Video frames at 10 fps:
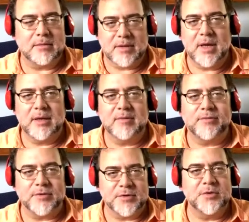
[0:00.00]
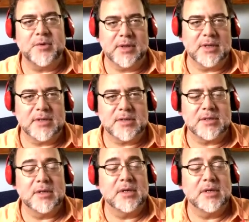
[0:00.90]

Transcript: okay, for doing this,